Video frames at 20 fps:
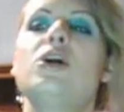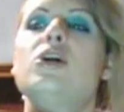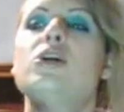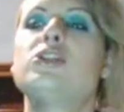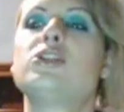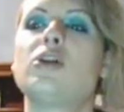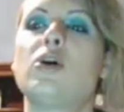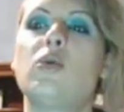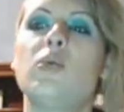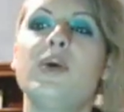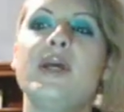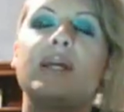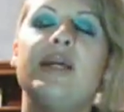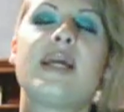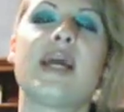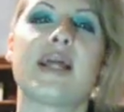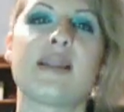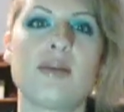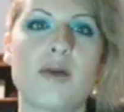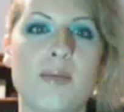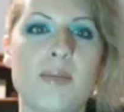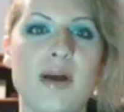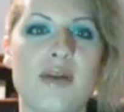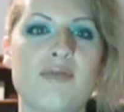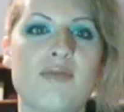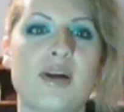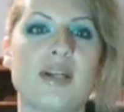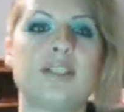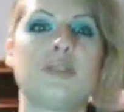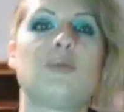So we get on my
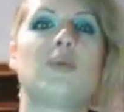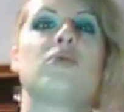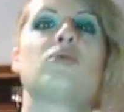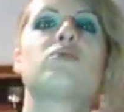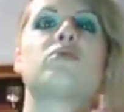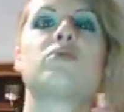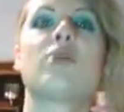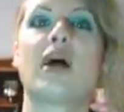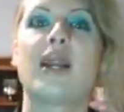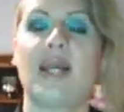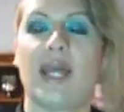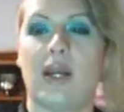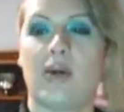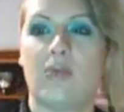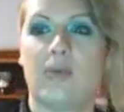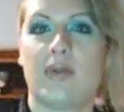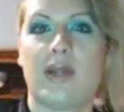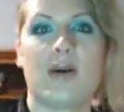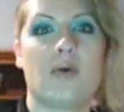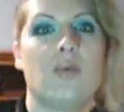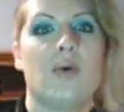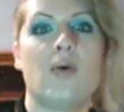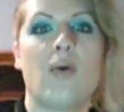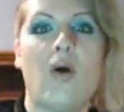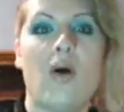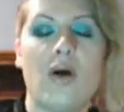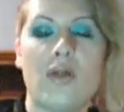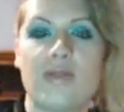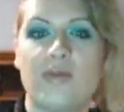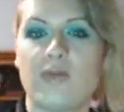friends and we're running. Like we
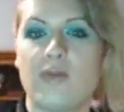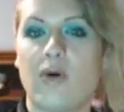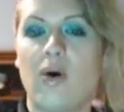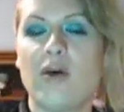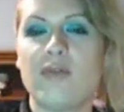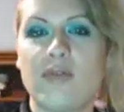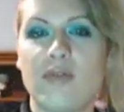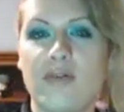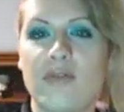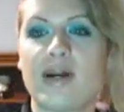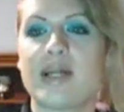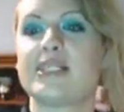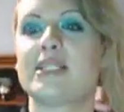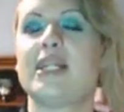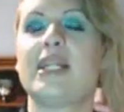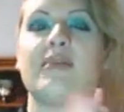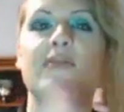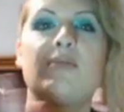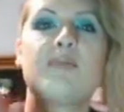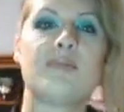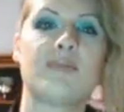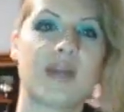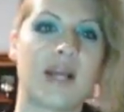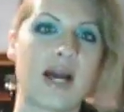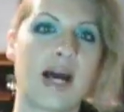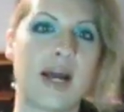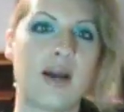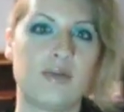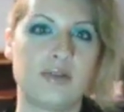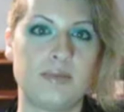all all of us, and even the
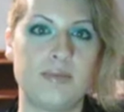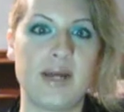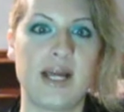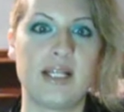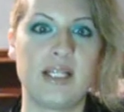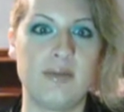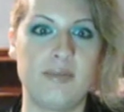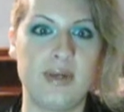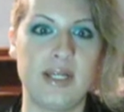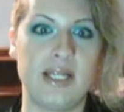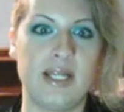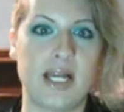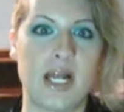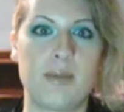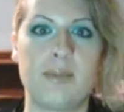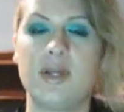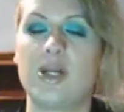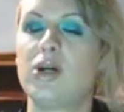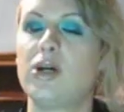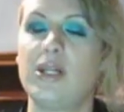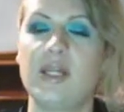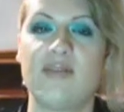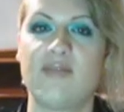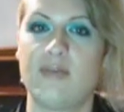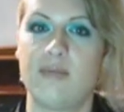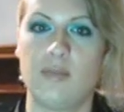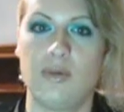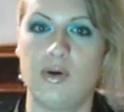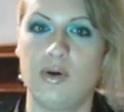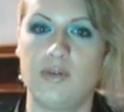guy who was badly beaten up, he couldn't
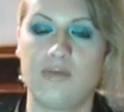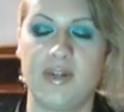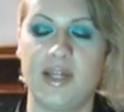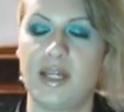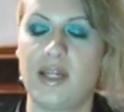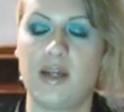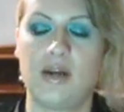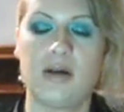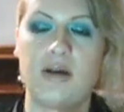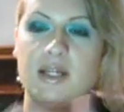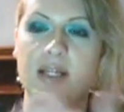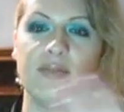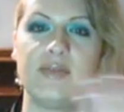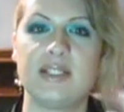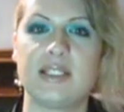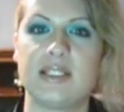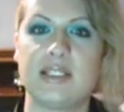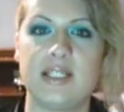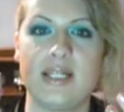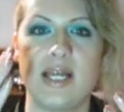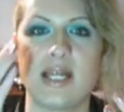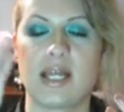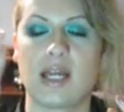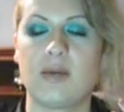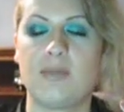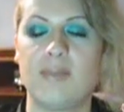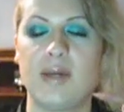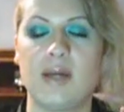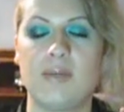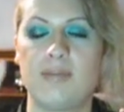even move. Like he couldn't even see like
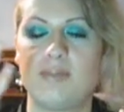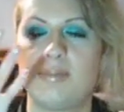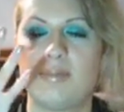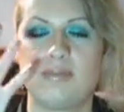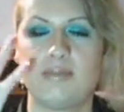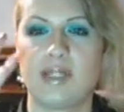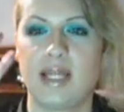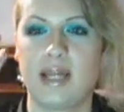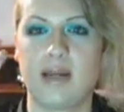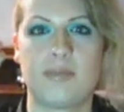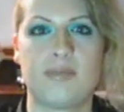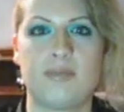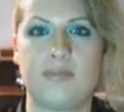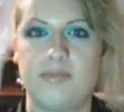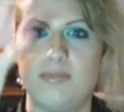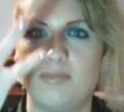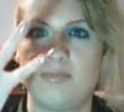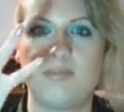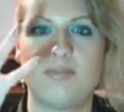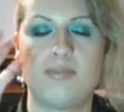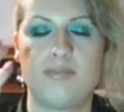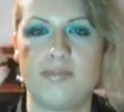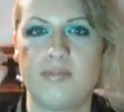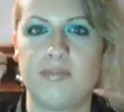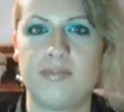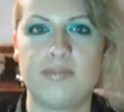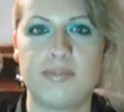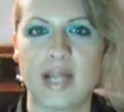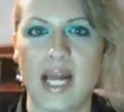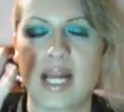a big like
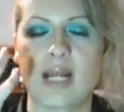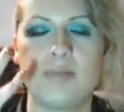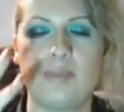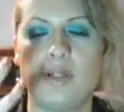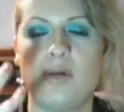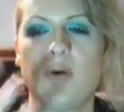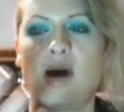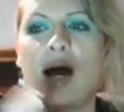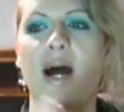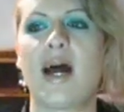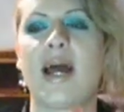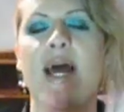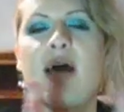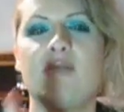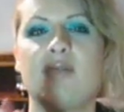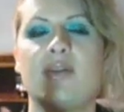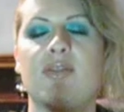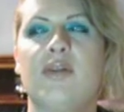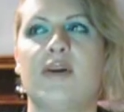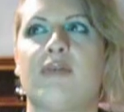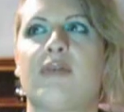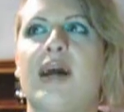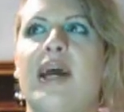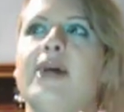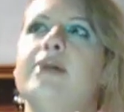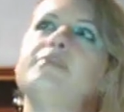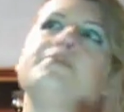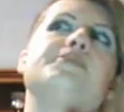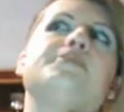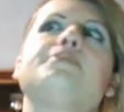black and blue eye, everything
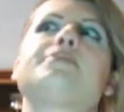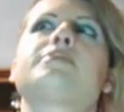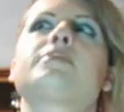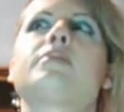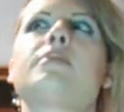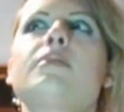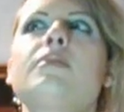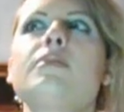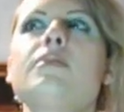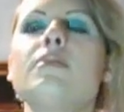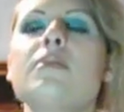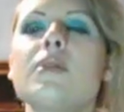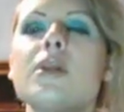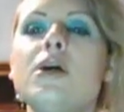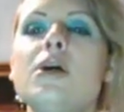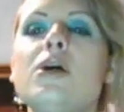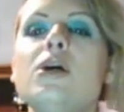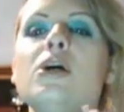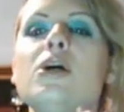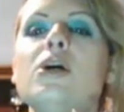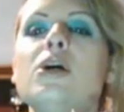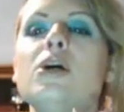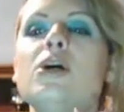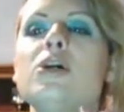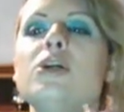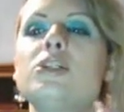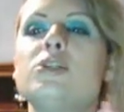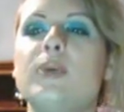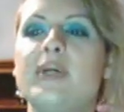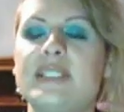right.
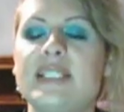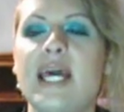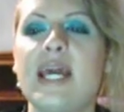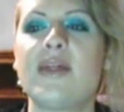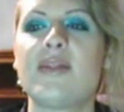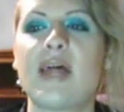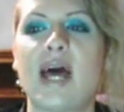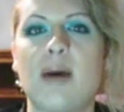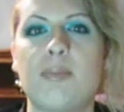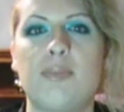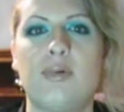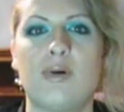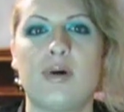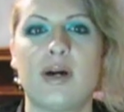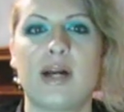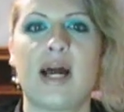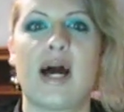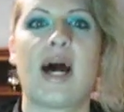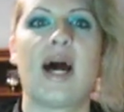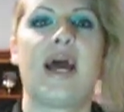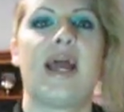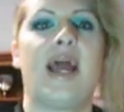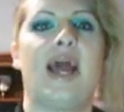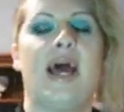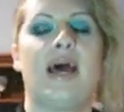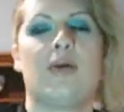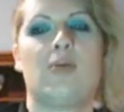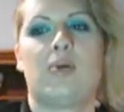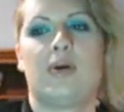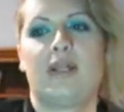So we take that poor guy
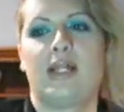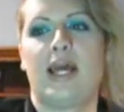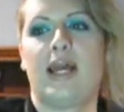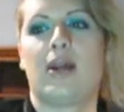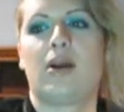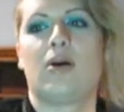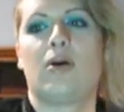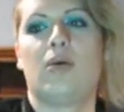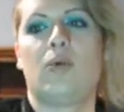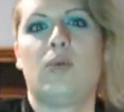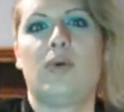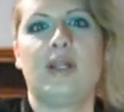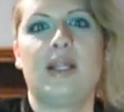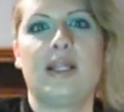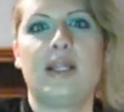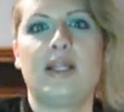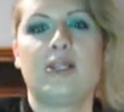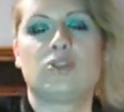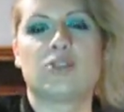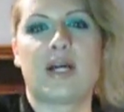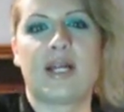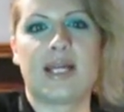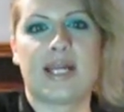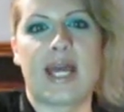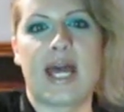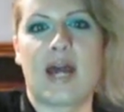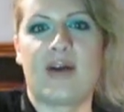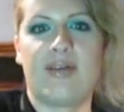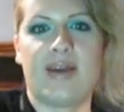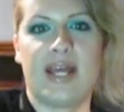and we're like, we're literally trying to
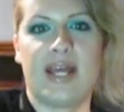carry